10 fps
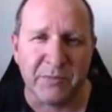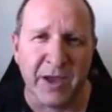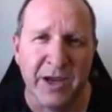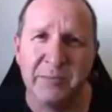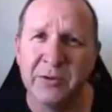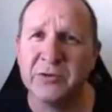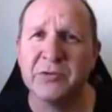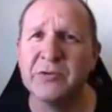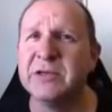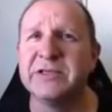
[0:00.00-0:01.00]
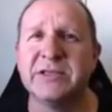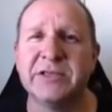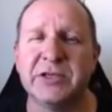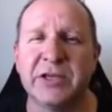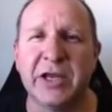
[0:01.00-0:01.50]
And Builderall is
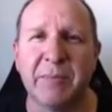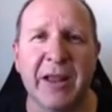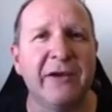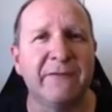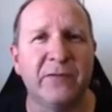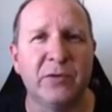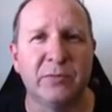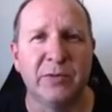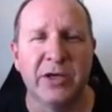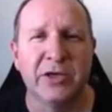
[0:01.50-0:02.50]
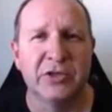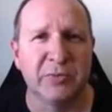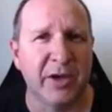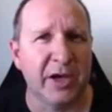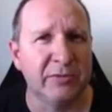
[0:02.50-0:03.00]
essentially a platform to
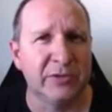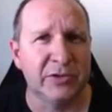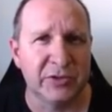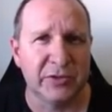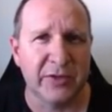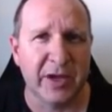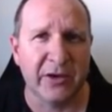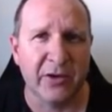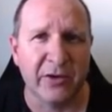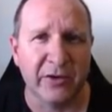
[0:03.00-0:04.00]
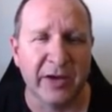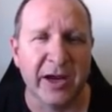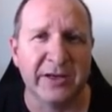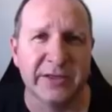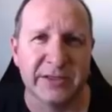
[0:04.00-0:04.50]
be able to do that on,
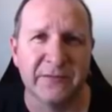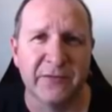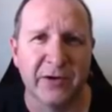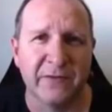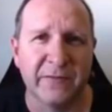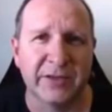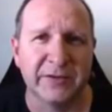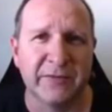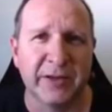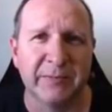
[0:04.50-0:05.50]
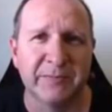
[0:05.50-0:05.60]
and it does it very effectively.